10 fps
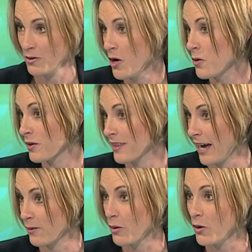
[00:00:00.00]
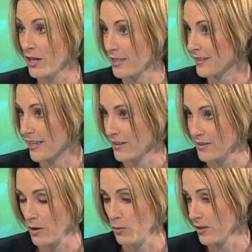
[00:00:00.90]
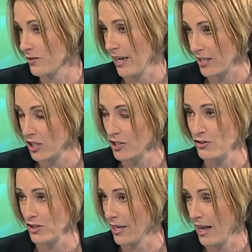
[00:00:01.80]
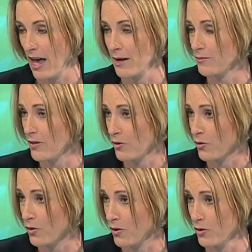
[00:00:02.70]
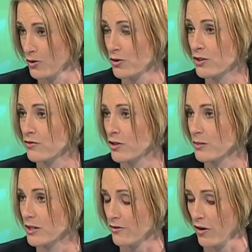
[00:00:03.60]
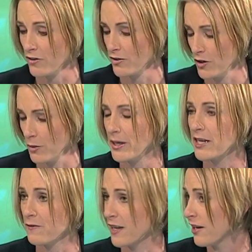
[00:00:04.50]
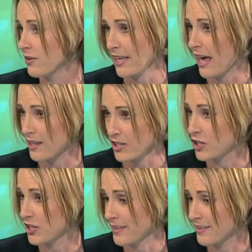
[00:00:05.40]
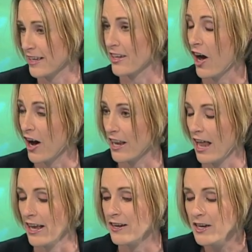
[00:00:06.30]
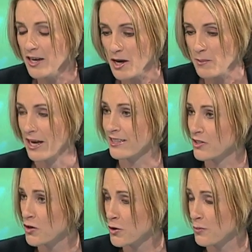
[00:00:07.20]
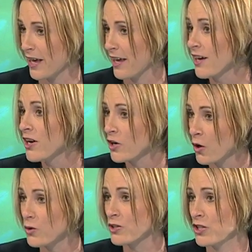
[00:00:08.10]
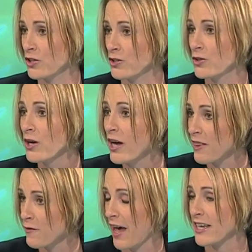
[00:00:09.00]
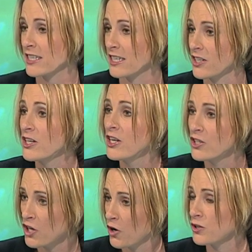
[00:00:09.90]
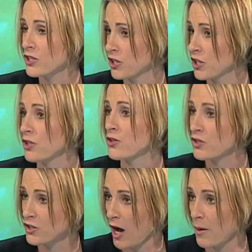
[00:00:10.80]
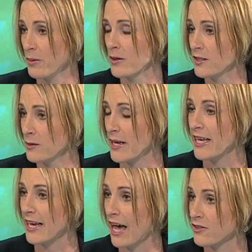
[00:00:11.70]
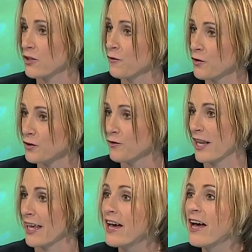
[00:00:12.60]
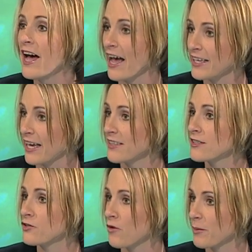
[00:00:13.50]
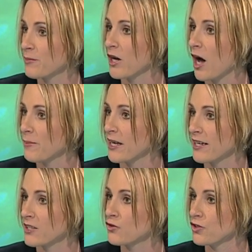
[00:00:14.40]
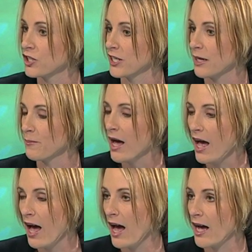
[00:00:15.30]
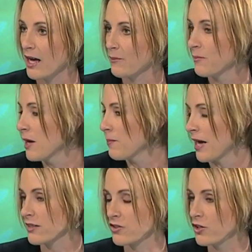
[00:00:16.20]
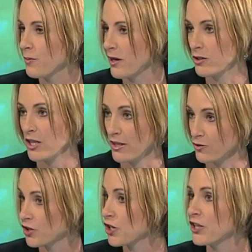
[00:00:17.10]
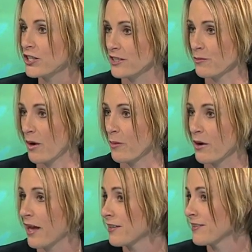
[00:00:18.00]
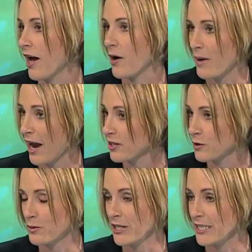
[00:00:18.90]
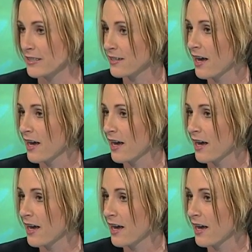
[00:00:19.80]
with young boys against their will, young children. There are all sorts of rumors of, pedophilia, and the Catholic Church hasn't taken a hard line. Pius Mugabe called to the Vatican, told to stop speaking out so forcefully against Robert Mugabe and his regime. Pius Mugabe has returned to Zimbabwe, is now a parish priest,